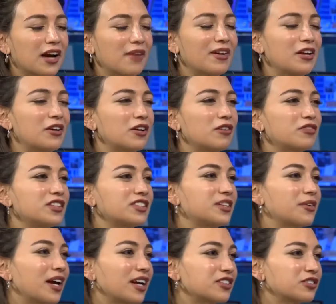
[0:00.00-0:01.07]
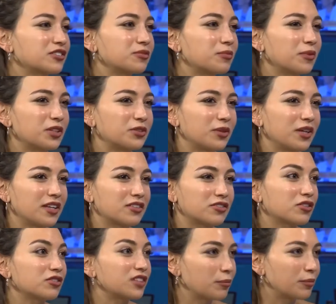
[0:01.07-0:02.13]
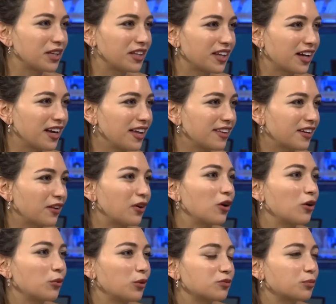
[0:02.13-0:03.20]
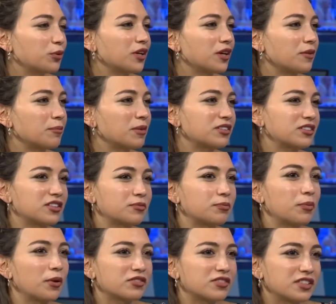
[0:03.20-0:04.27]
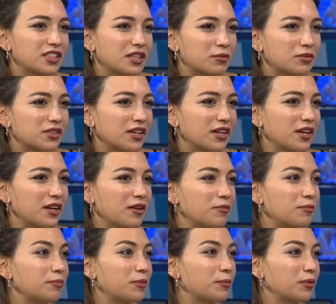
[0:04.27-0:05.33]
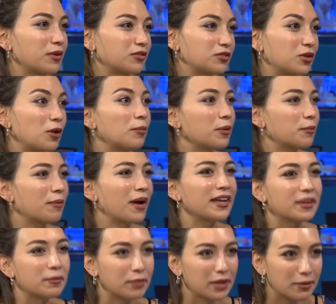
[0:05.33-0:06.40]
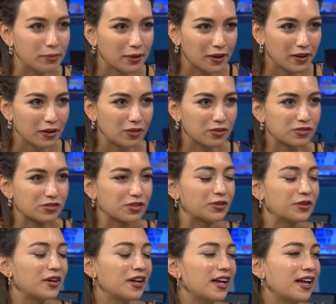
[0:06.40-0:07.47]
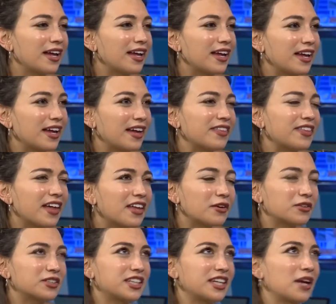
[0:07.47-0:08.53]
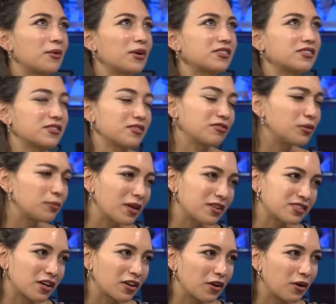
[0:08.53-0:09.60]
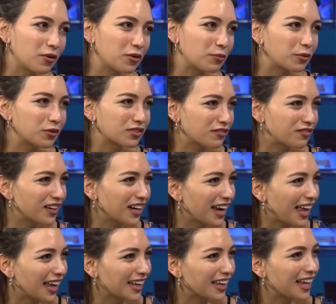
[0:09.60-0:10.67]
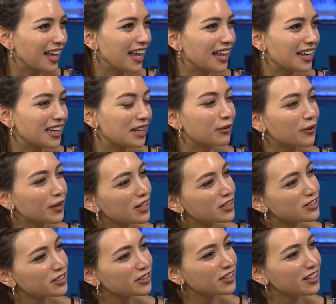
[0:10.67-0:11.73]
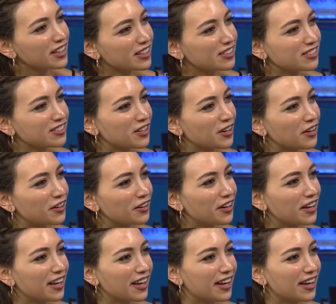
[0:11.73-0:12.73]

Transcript: have a lot of interactions between social media. You're always putting message positives, people to open mind the people. Also, the other day was a few months ago. You put something like, "Liberation is not